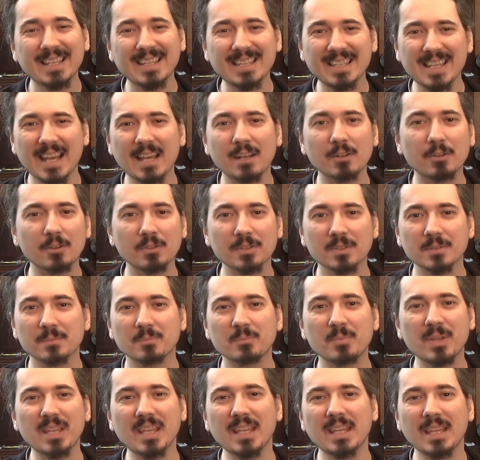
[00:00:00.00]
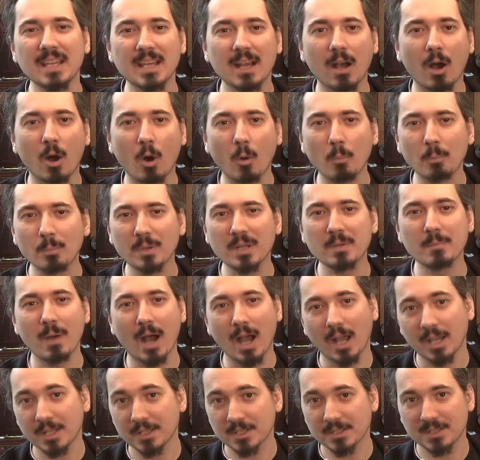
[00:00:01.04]
cannot be
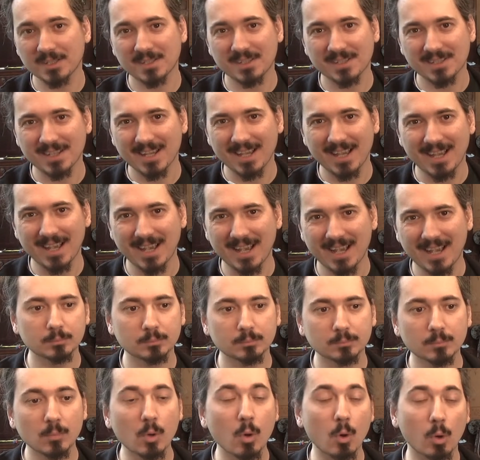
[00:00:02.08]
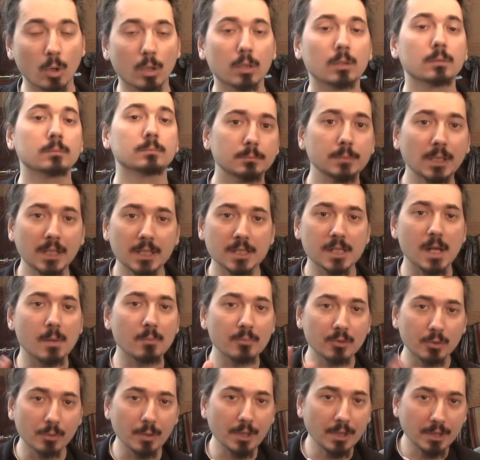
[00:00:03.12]
optimized more because I'm
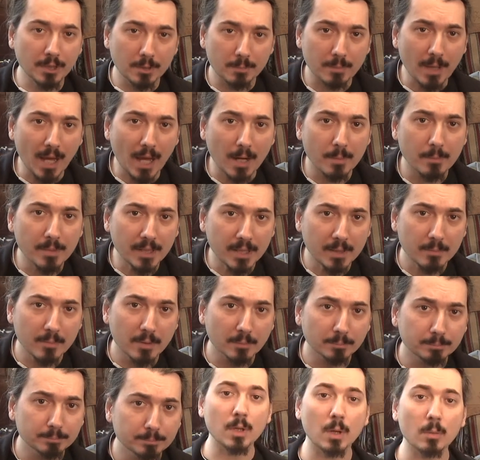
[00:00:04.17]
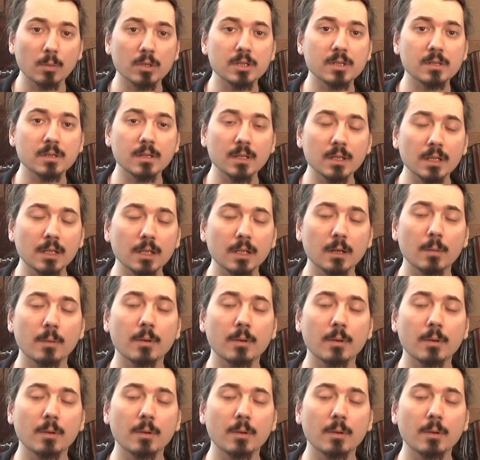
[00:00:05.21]
doing the bare minimum. I was thinking